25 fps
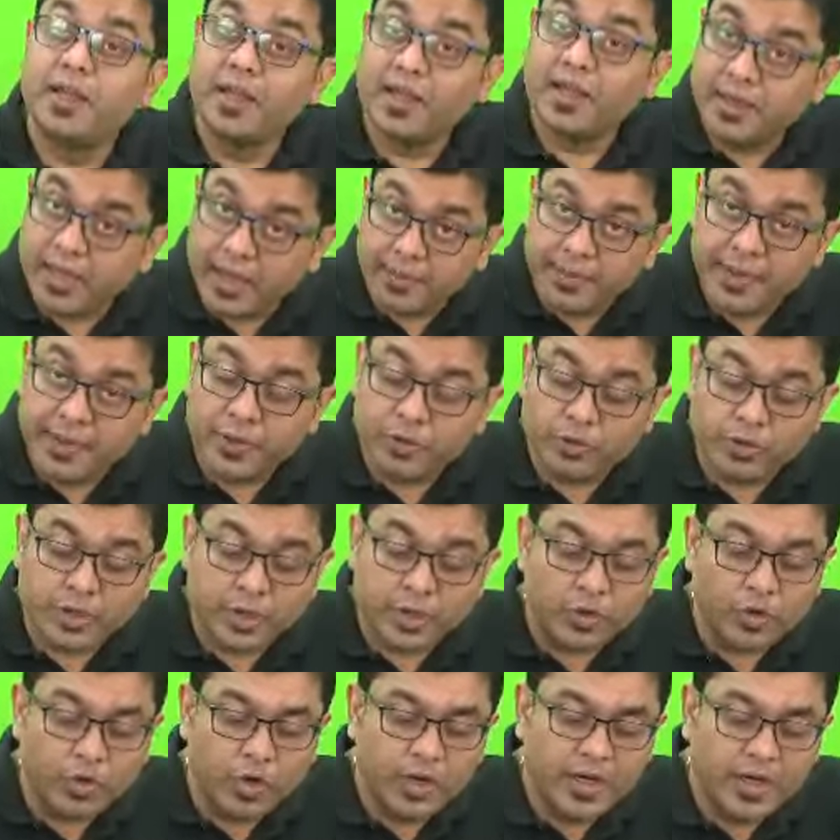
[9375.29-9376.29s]
coming to the
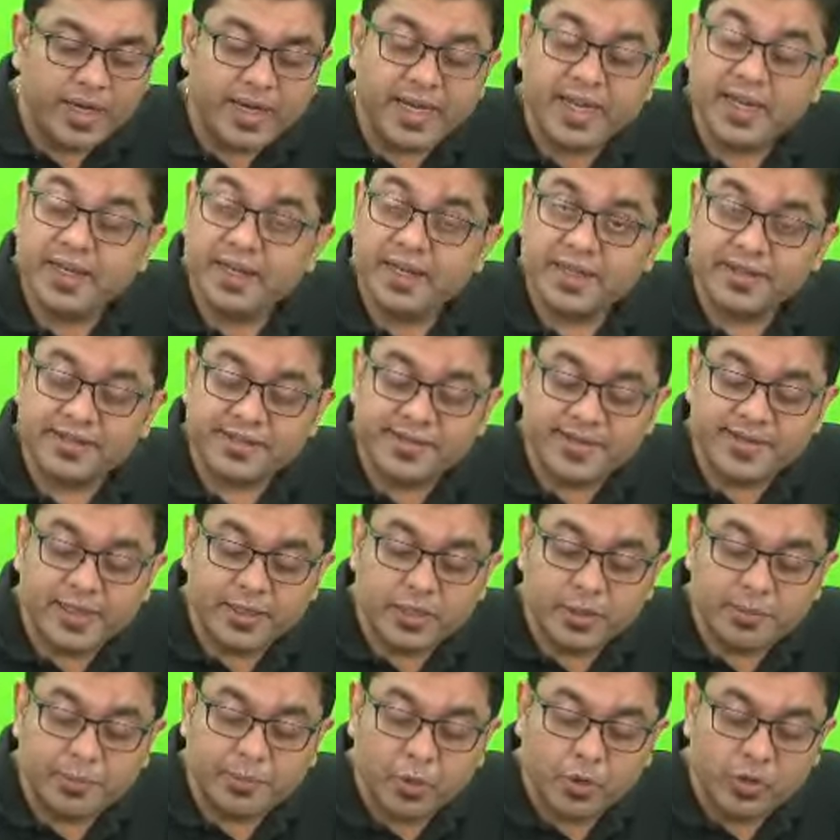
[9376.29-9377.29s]
colder areas near the
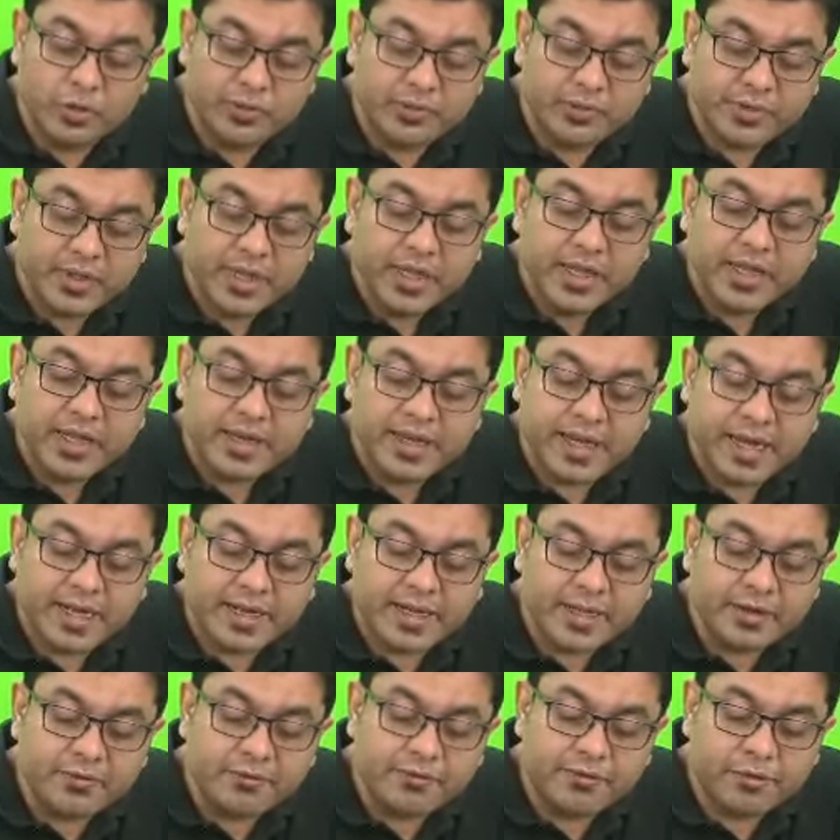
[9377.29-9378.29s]
poles,
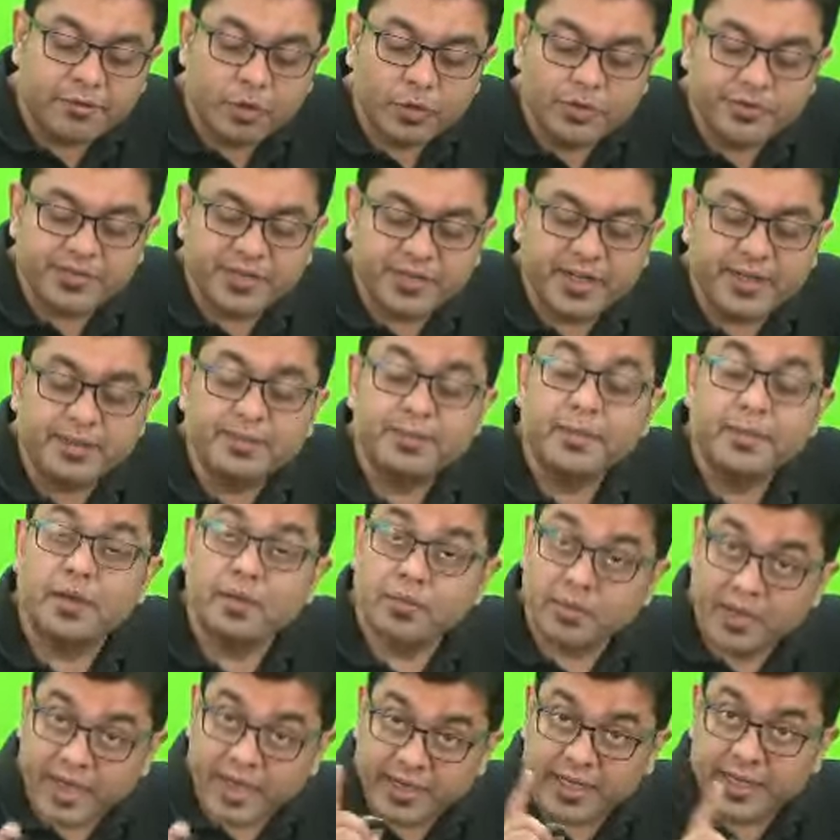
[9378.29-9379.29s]
getting frozen,
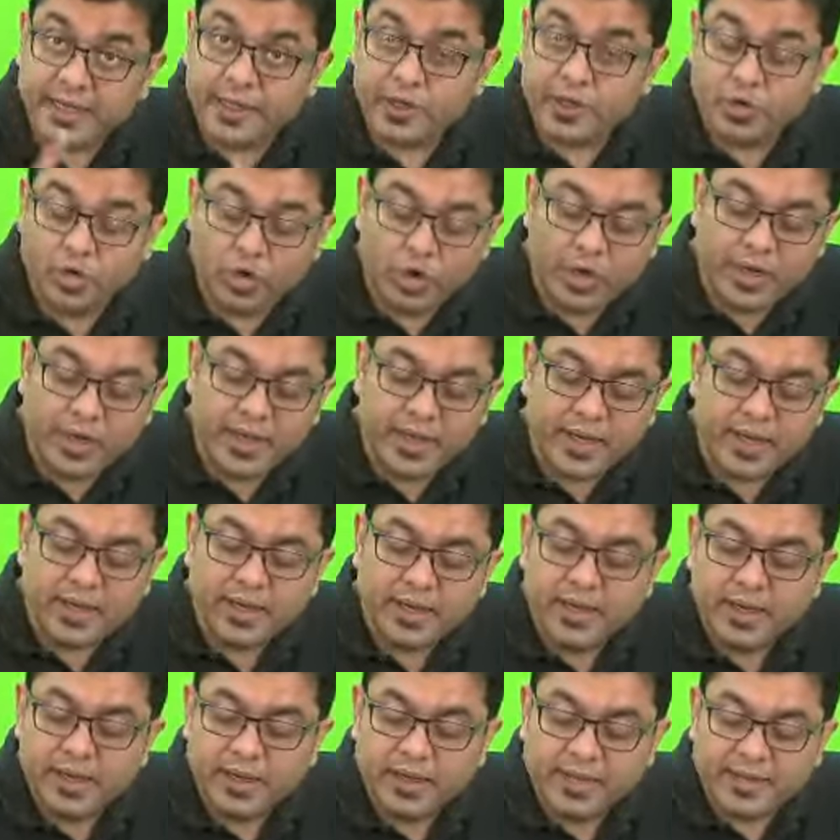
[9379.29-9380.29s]
getting colder,
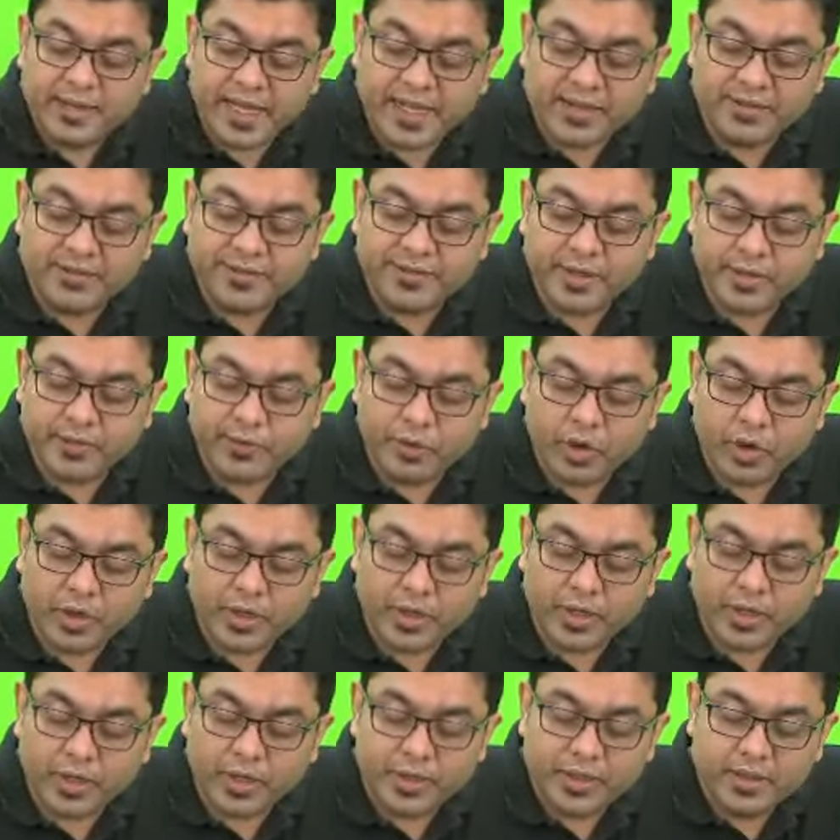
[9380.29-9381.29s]
denser
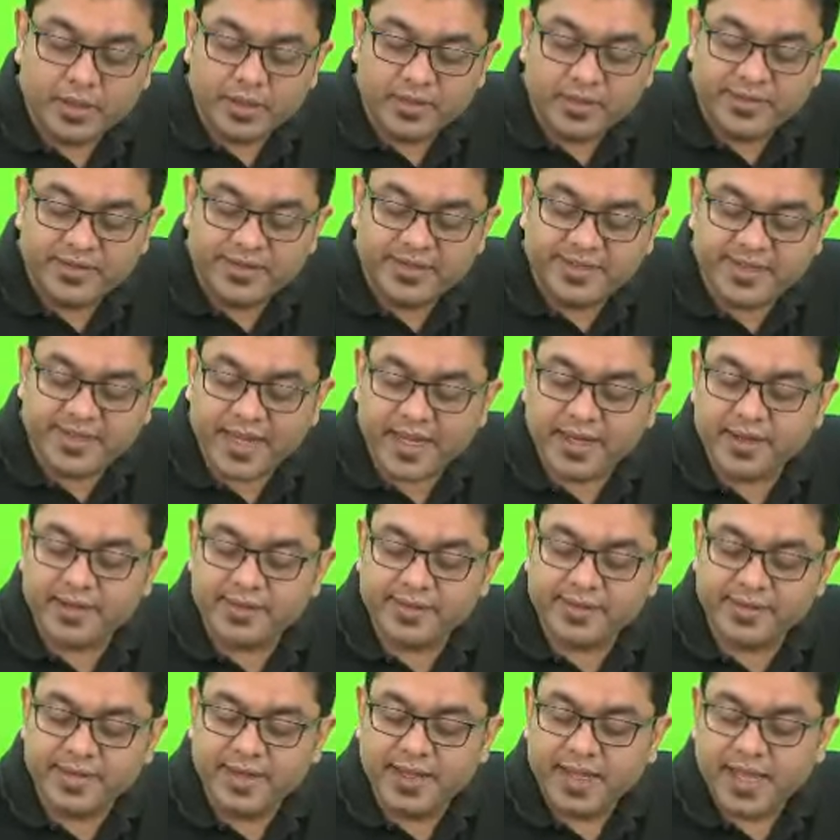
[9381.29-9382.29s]
water
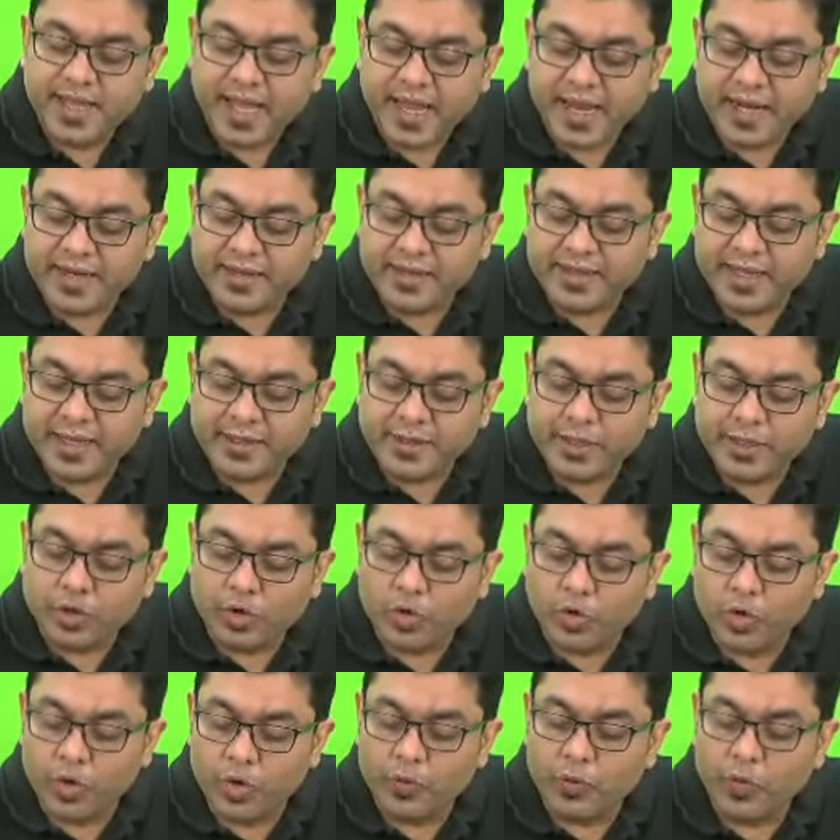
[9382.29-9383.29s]
sinks, and then the
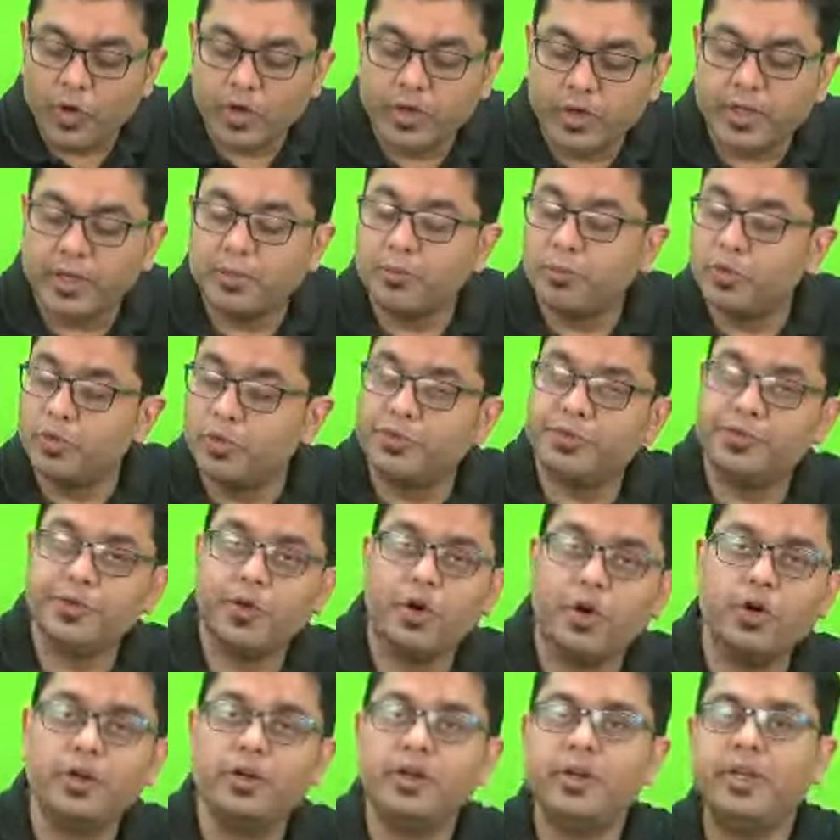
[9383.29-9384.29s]
cold water moves
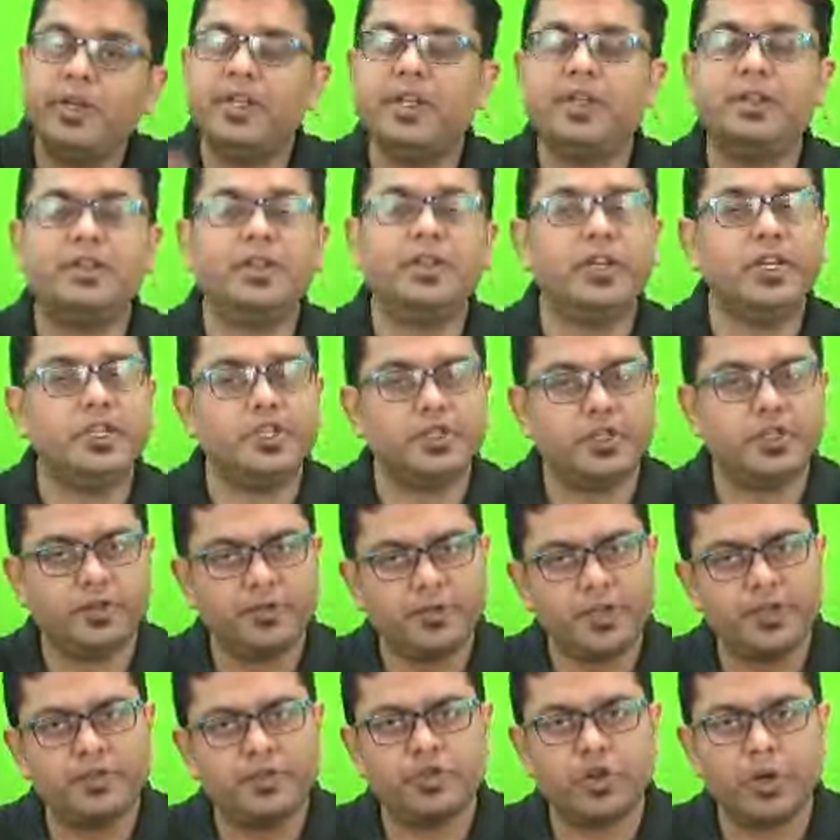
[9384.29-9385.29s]
on near the region of
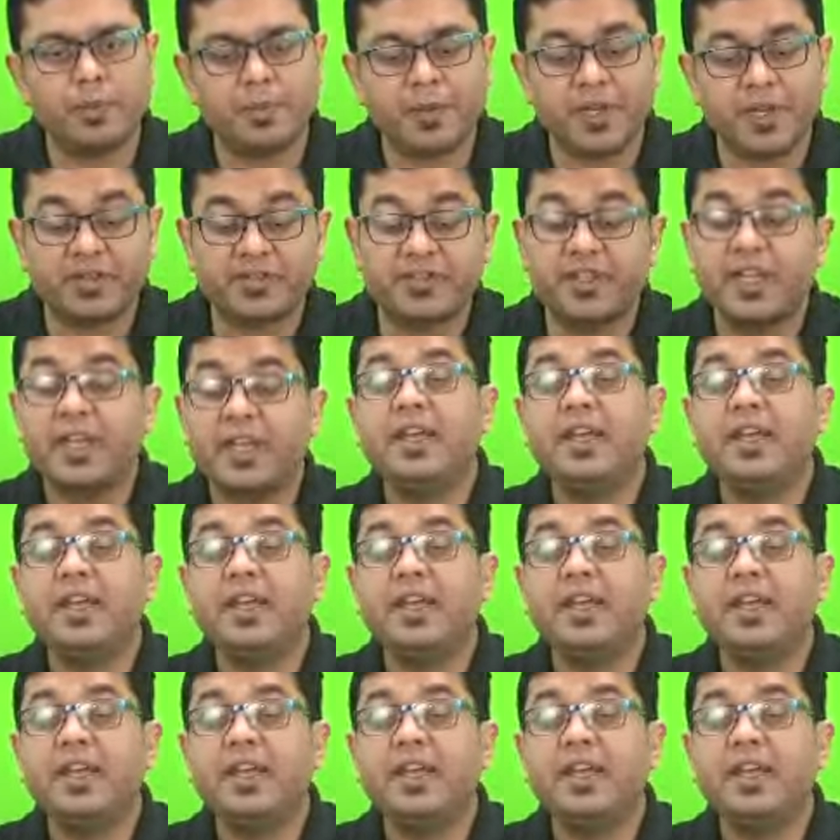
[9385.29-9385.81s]
the tropics.